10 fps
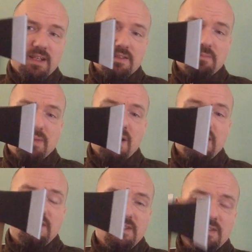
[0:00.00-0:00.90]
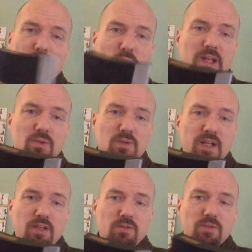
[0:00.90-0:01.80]
and sparring, these are way too
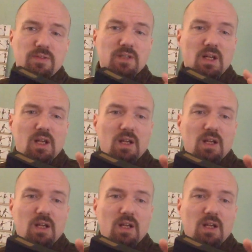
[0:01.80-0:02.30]
dangerous.